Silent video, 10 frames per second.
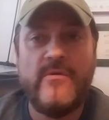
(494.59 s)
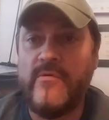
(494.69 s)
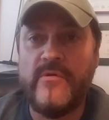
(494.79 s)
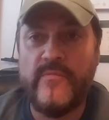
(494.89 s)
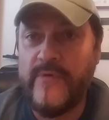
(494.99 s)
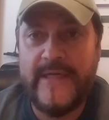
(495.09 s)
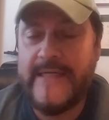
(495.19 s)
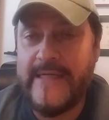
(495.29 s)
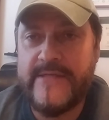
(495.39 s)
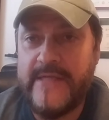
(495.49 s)
or it
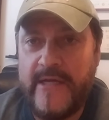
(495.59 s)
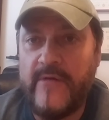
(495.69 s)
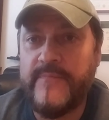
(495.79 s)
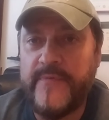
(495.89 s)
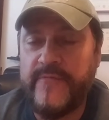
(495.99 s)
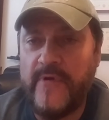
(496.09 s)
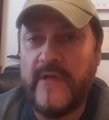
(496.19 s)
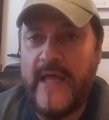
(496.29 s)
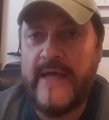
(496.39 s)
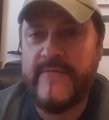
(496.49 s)
really doesn't help the
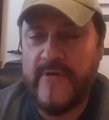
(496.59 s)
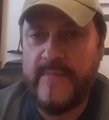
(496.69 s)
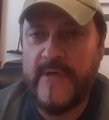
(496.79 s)
front line very